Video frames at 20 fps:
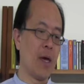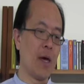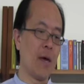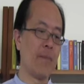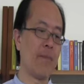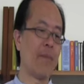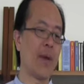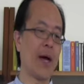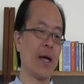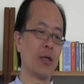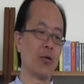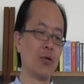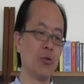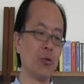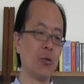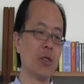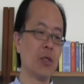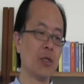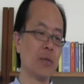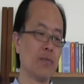And by
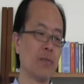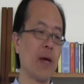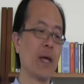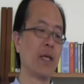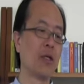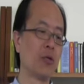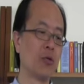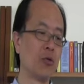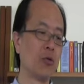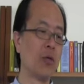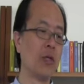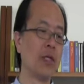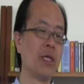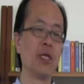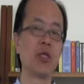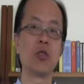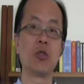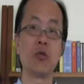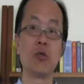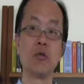doing
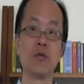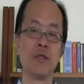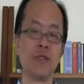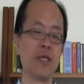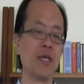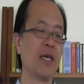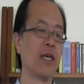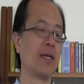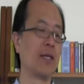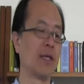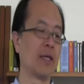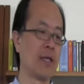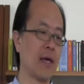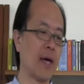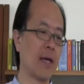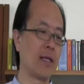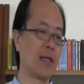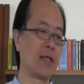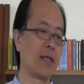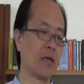these two things
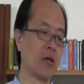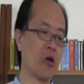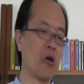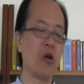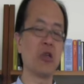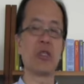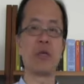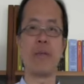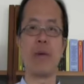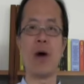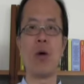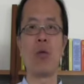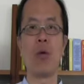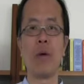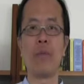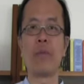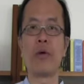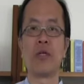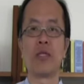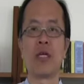that cost about
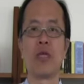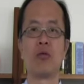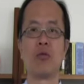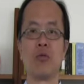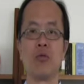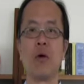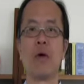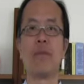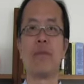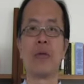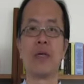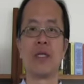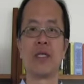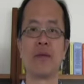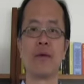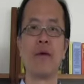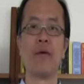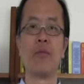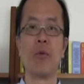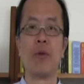1% to
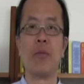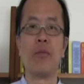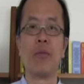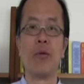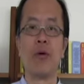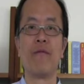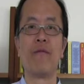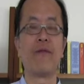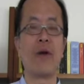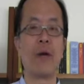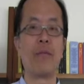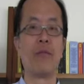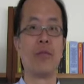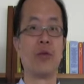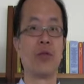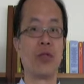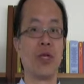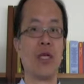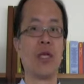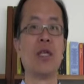
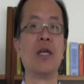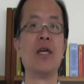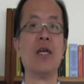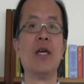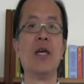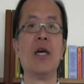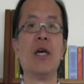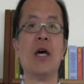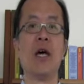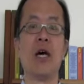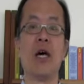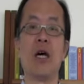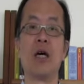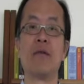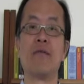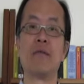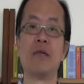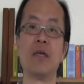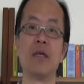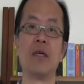1.5%
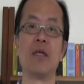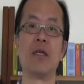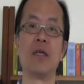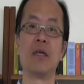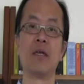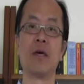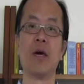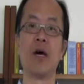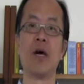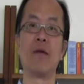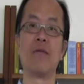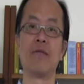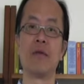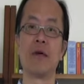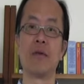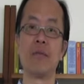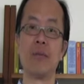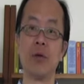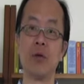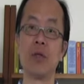of the
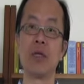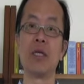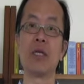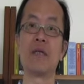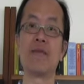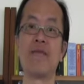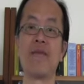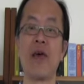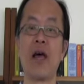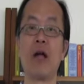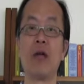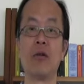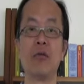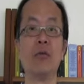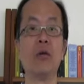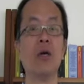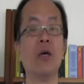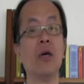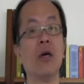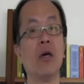building's
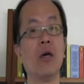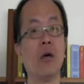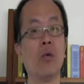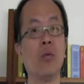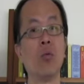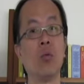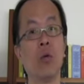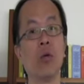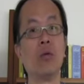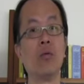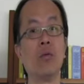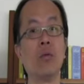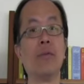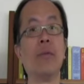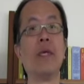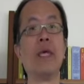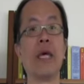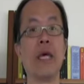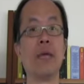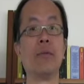value, and we would
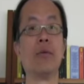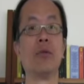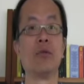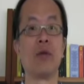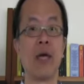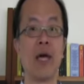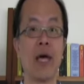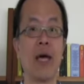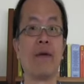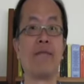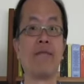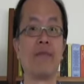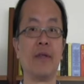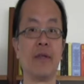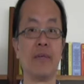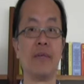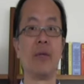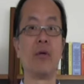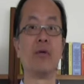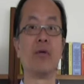be able to have
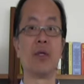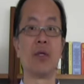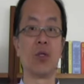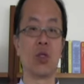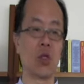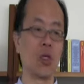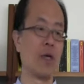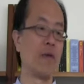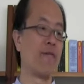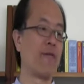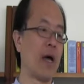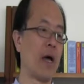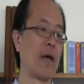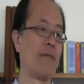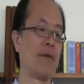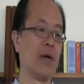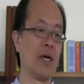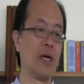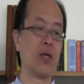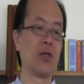the building
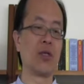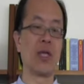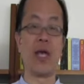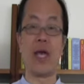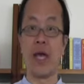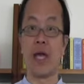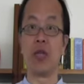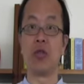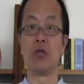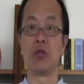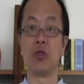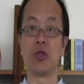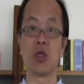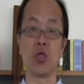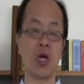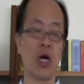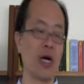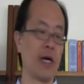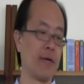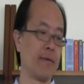certified as Energy
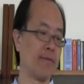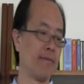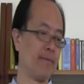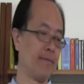Star.